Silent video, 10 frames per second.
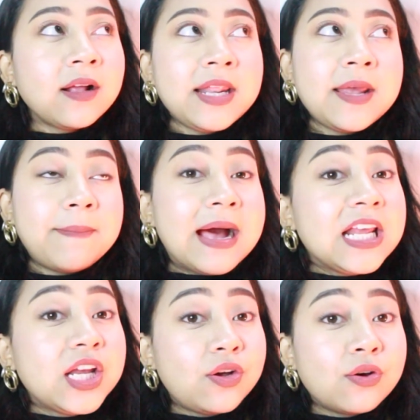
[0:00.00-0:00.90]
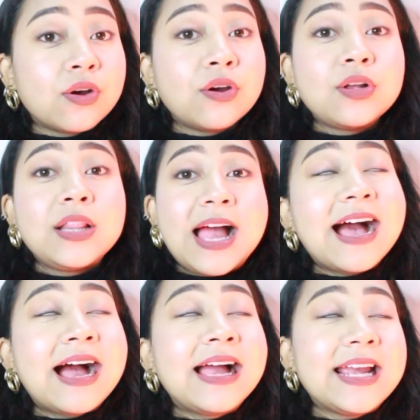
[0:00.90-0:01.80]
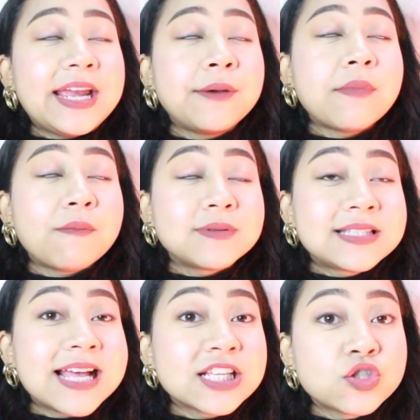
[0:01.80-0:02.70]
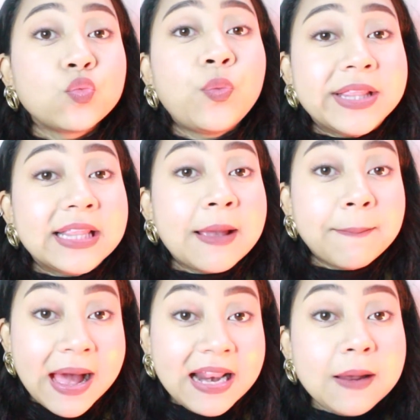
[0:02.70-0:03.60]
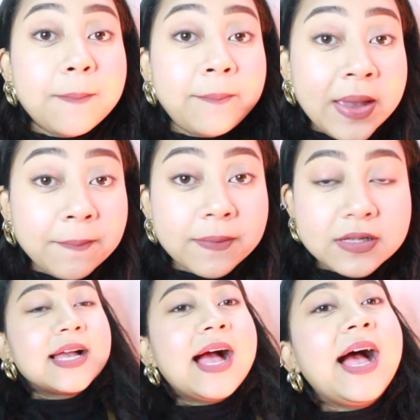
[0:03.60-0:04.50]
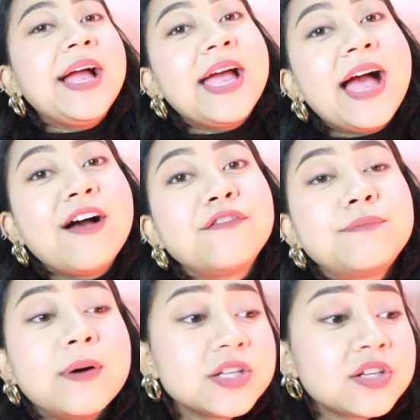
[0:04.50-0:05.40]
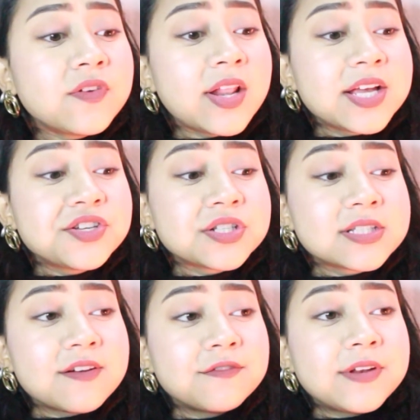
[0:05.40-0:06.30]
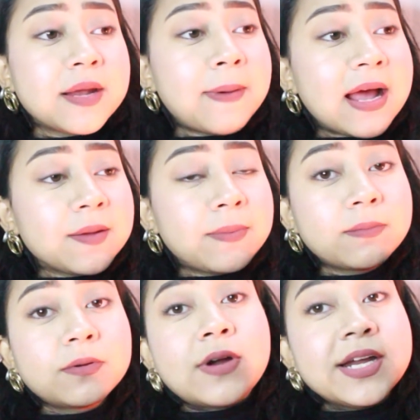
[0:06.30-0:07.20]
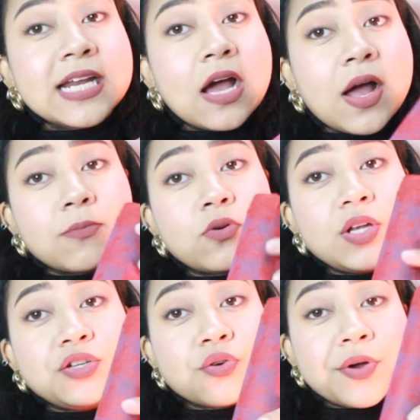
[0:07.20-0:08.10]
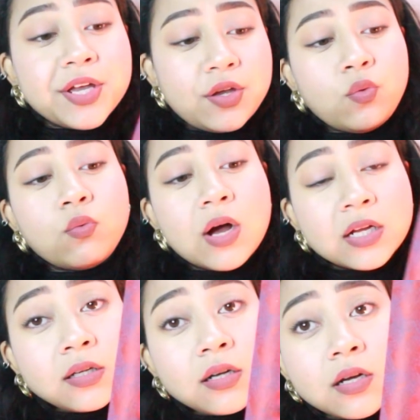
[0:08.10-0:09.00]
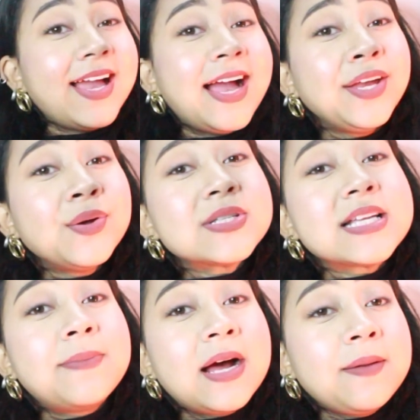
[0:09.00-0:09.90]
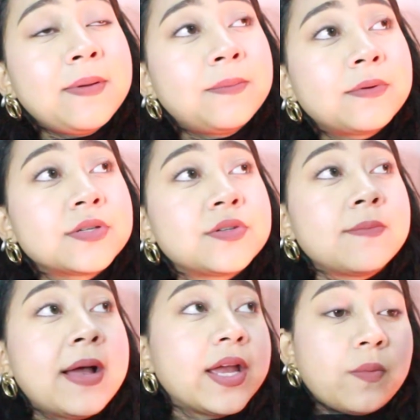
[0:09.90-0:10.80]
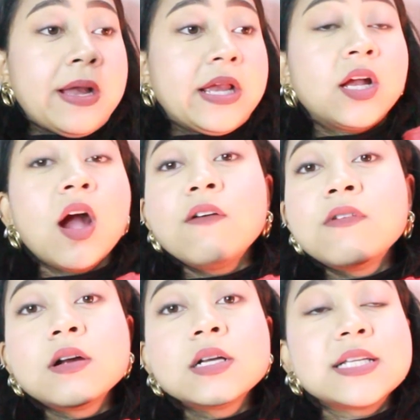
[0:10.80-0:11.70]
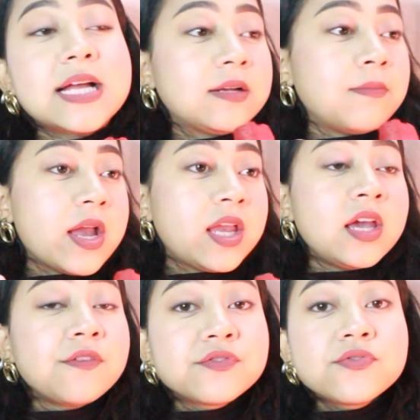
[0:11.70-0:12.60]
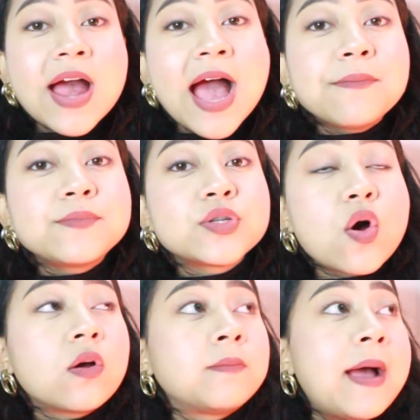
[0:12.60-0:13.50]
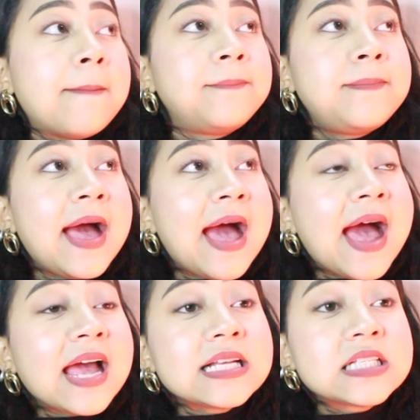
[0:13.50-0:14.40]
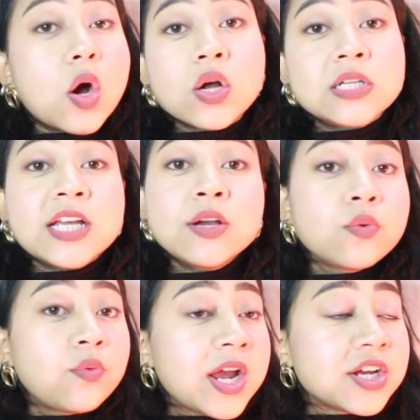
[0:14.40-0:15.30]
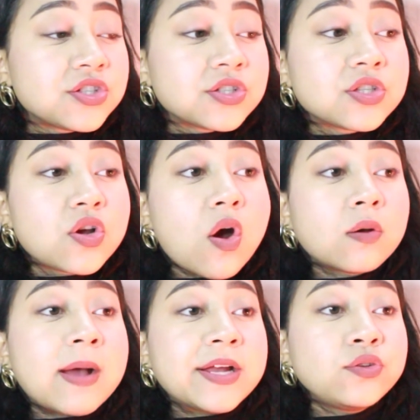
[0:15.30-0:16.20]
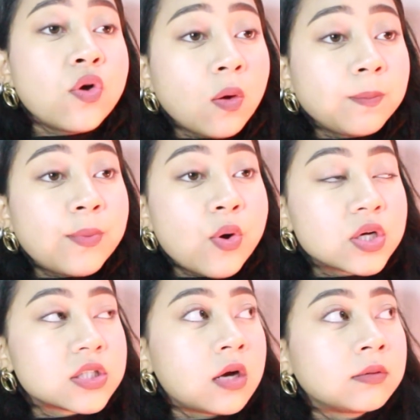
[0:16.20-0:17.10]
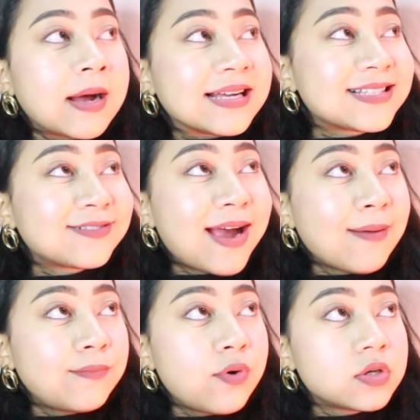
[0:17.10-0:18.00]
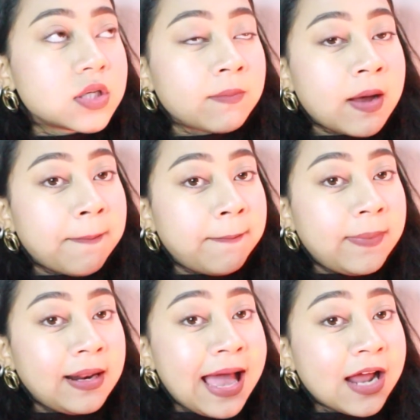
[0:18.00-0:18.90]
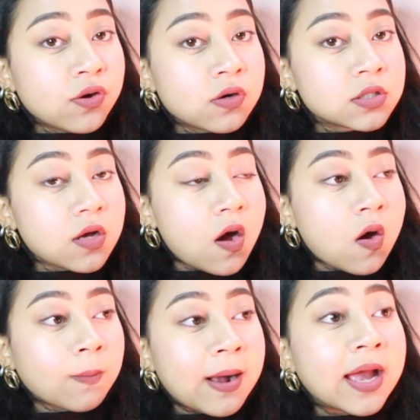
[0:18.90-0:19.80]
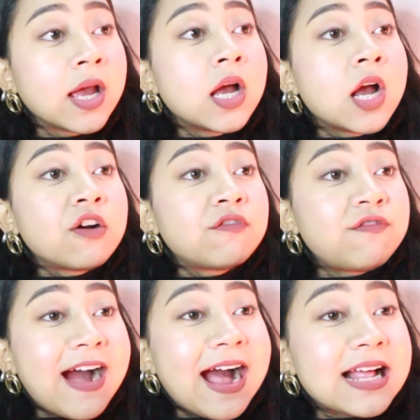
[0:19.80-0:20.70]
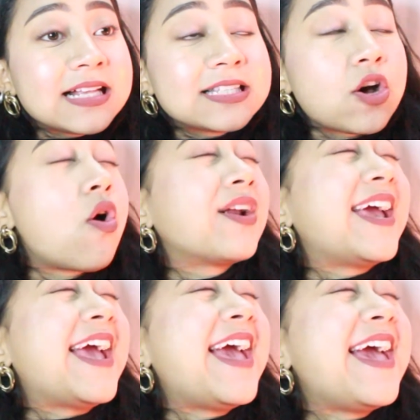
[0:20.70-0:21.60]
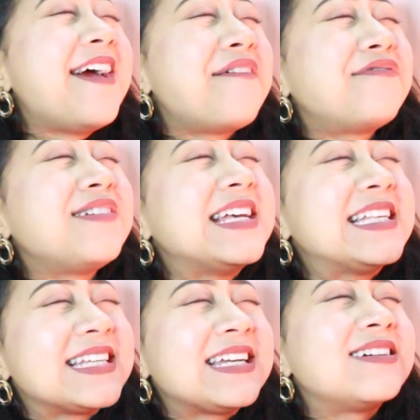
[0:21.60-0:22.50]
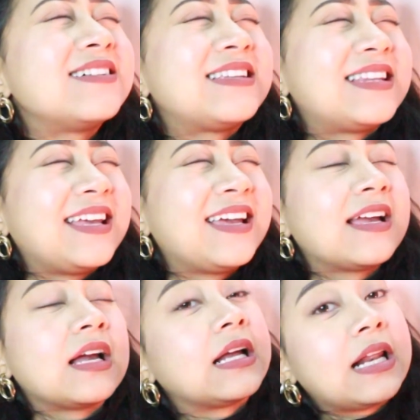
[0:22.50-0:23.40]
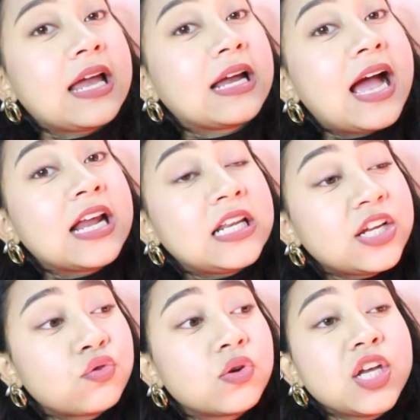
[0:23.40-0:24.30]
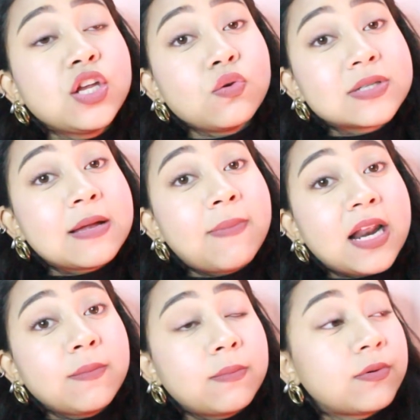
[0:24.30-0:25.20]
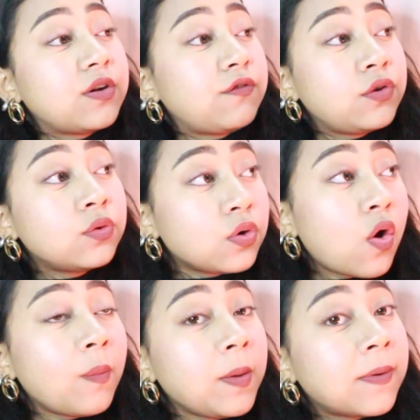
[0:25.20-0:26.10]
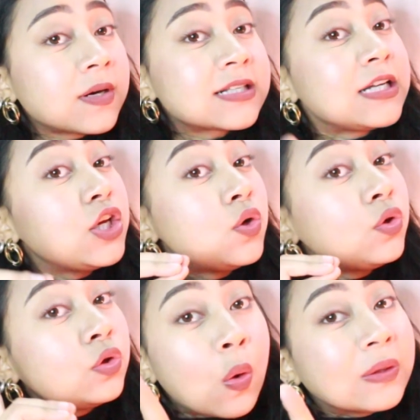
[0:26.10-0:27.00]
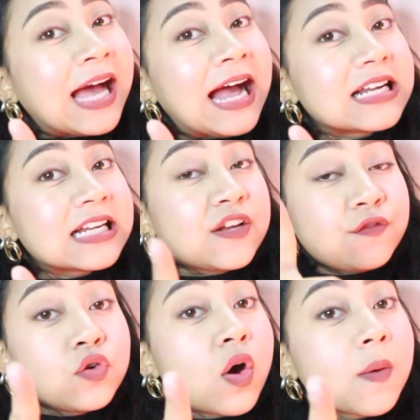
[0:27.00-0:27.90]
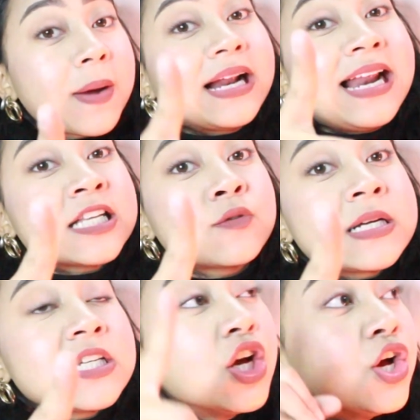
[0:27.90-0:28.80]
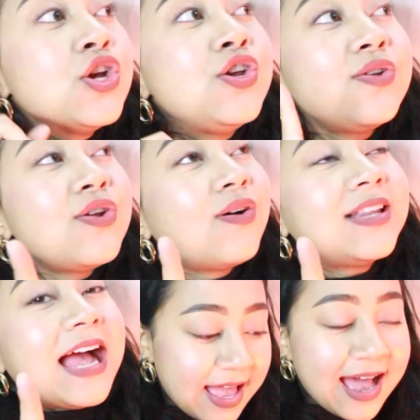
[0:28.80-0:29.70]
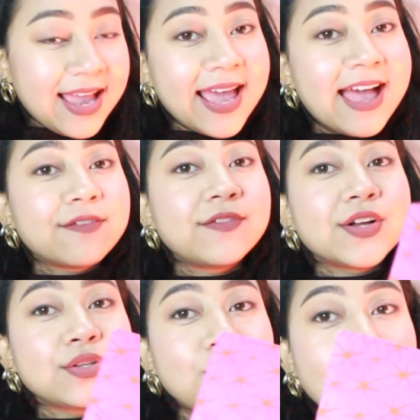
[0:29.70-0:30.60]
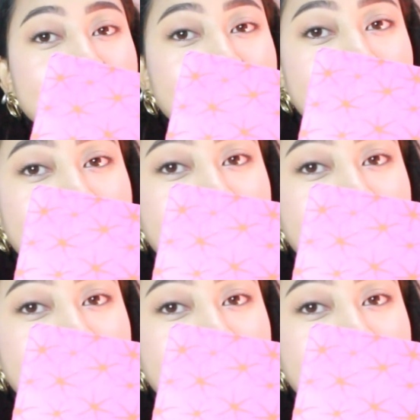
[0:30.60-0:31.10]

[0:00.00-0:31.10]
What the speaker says: Nepali girl, I am obsessed with Nepali papers. I have a bunch of collections of Nepali paper. Right now I'm only showing you one. I use Nepali papers on my covers and my gift wraps, on my bags, on decoration, on my notebooks, on my scrapbooks, on my planners, on my files, on every single thing. Like, I literally use Nepali paper. If you know me personally, you know that, and if you are my classmate, you know that I have a notebook